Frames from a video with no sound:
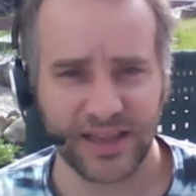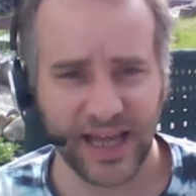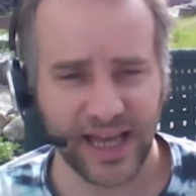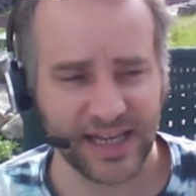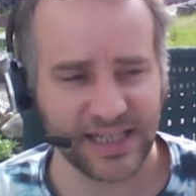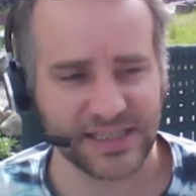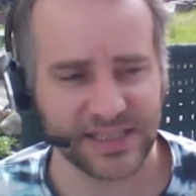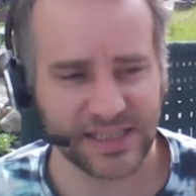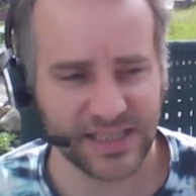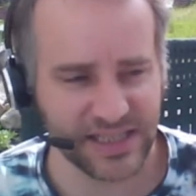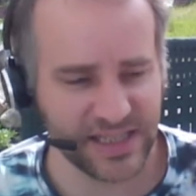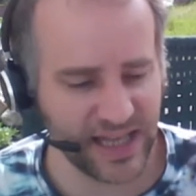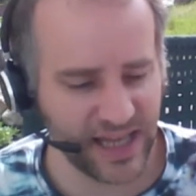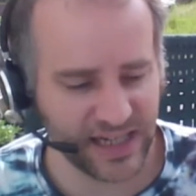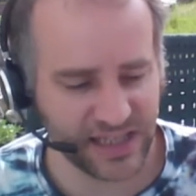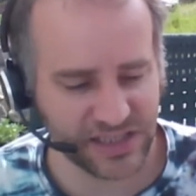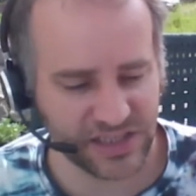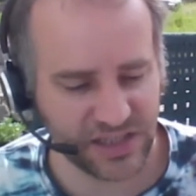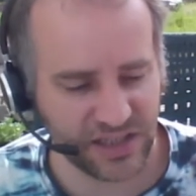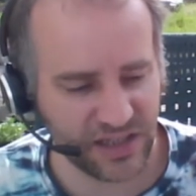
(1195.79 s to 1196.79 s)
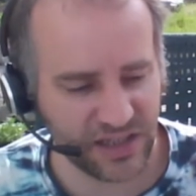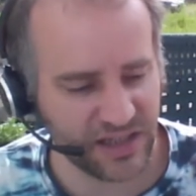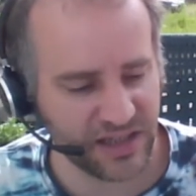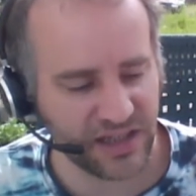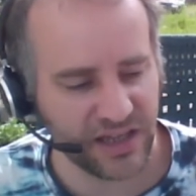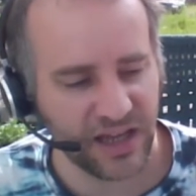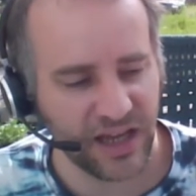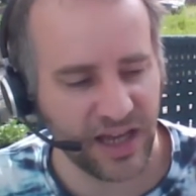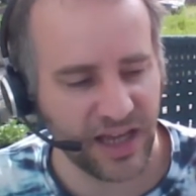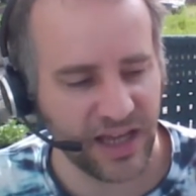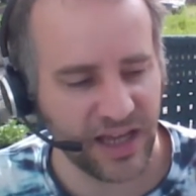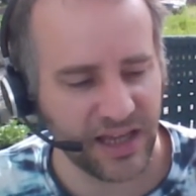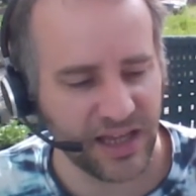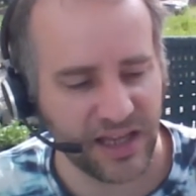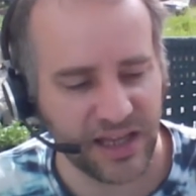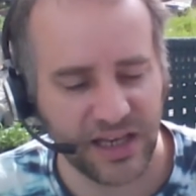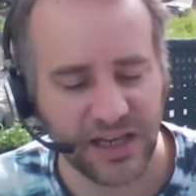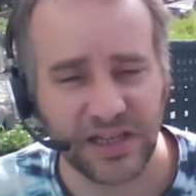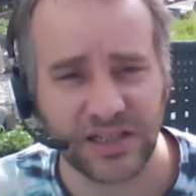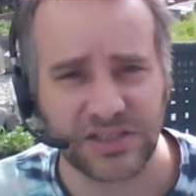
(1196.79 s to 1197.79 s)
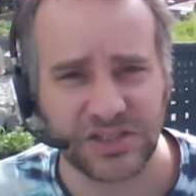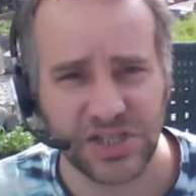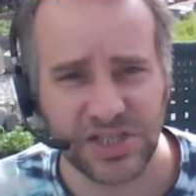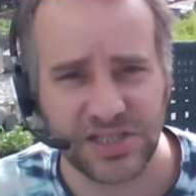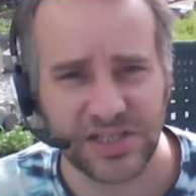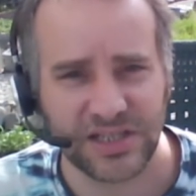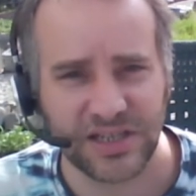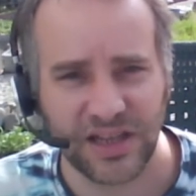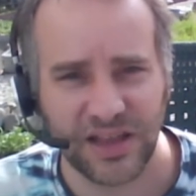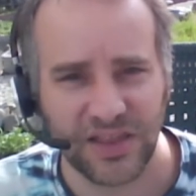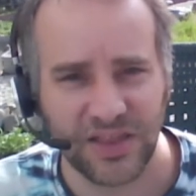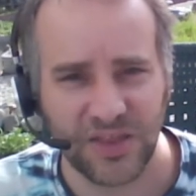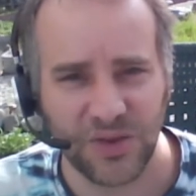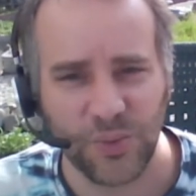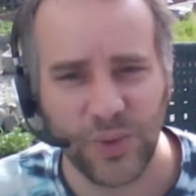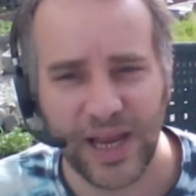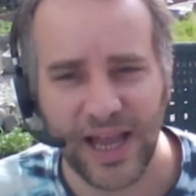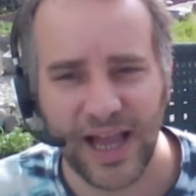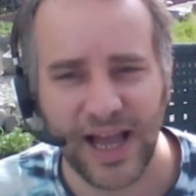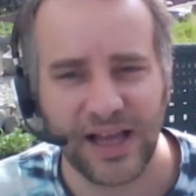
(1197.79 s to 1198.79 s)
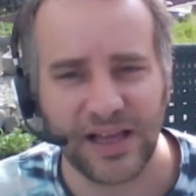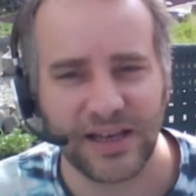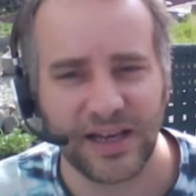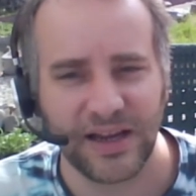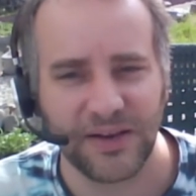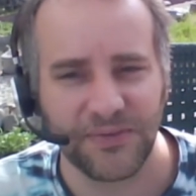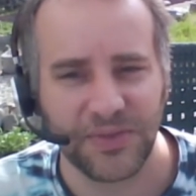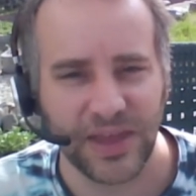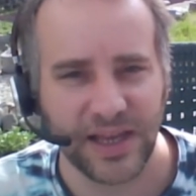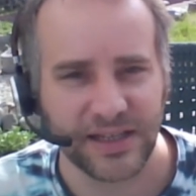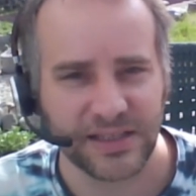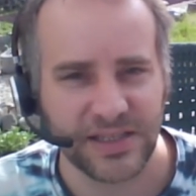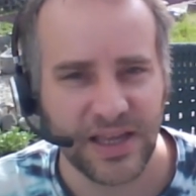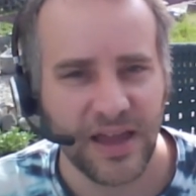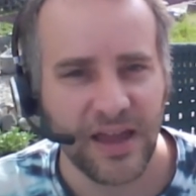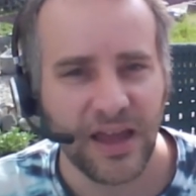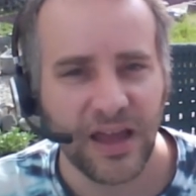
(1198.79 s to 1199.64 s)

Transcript: That is uh, just the reality of things.